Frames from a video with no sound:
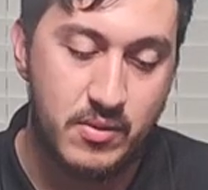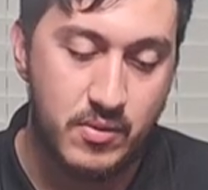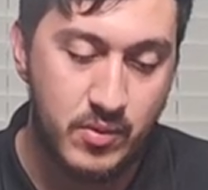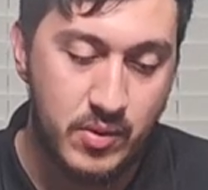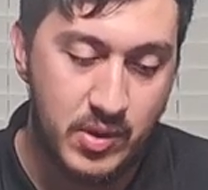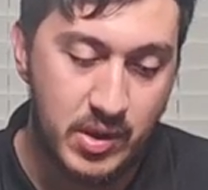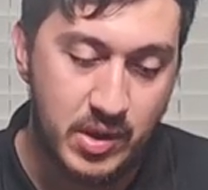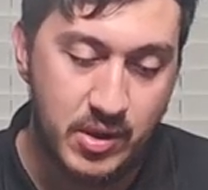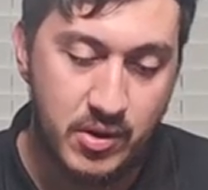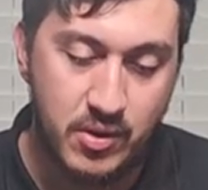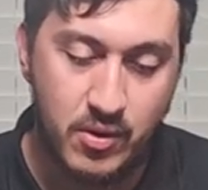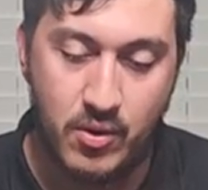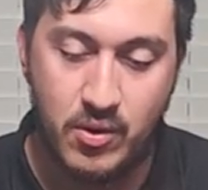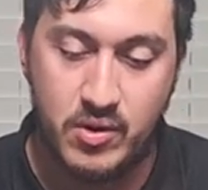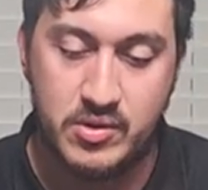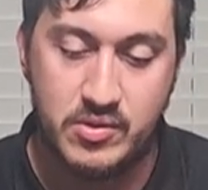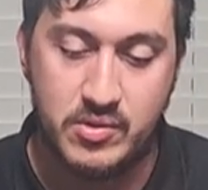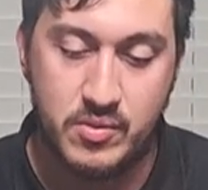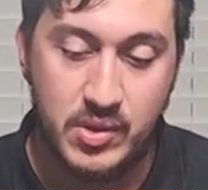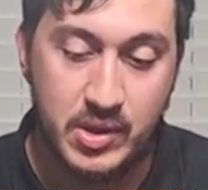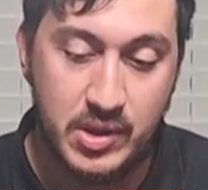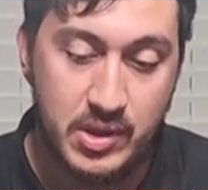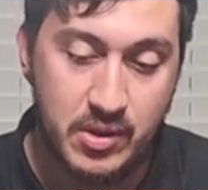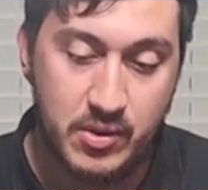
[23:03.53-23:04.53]
really yours,
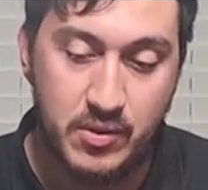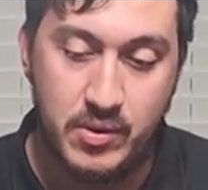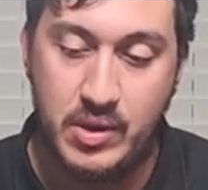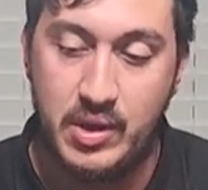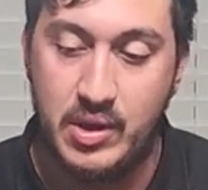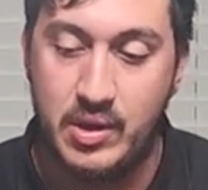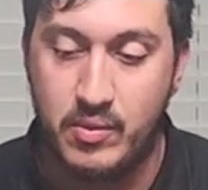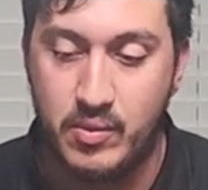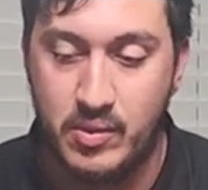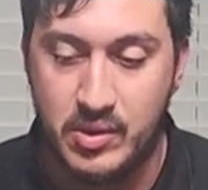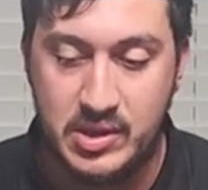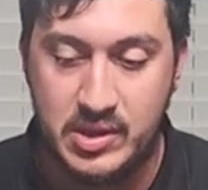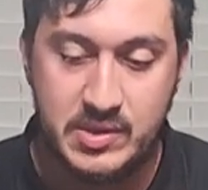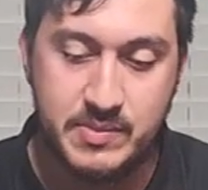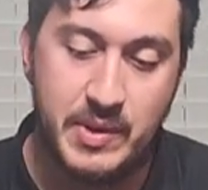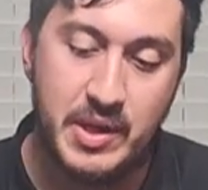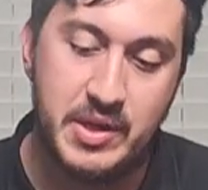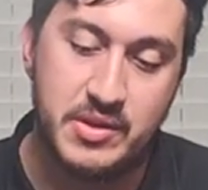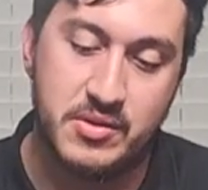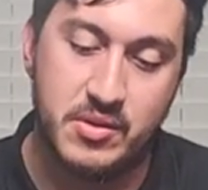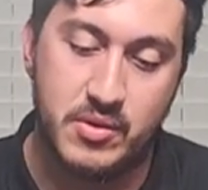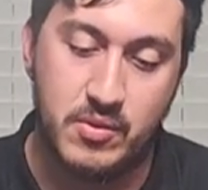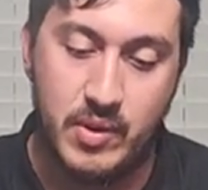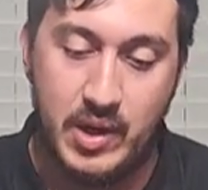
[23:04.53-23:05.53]
really unique, really
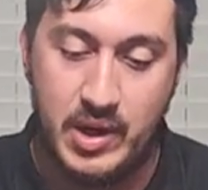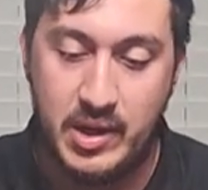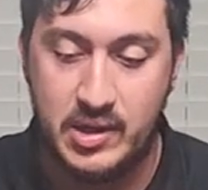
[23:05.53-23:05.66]
special, right?